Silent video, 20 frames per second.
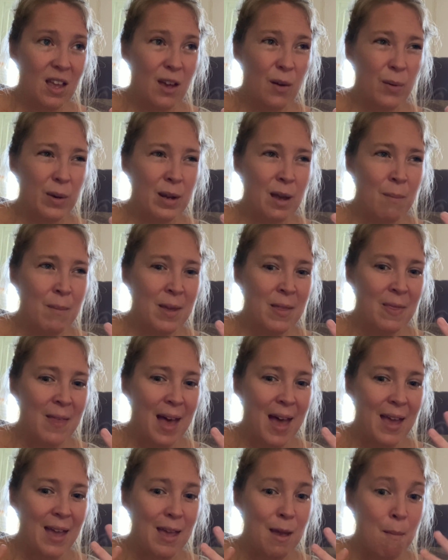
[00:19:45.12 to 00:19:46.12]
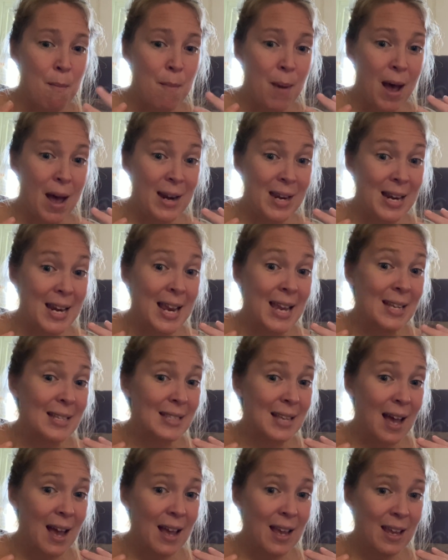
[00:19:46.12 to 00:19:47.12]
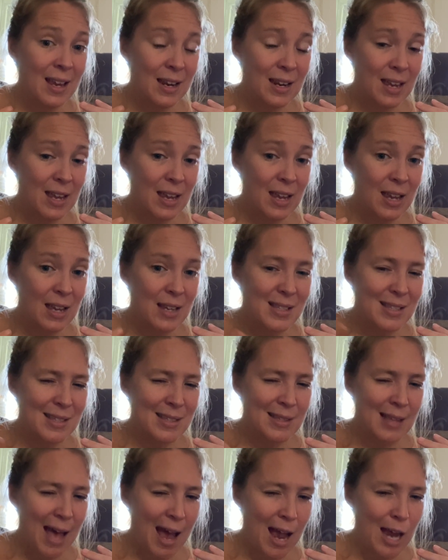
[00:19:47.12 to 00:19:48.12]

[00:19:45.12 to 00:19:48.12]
When I'm in that embodied anxiety /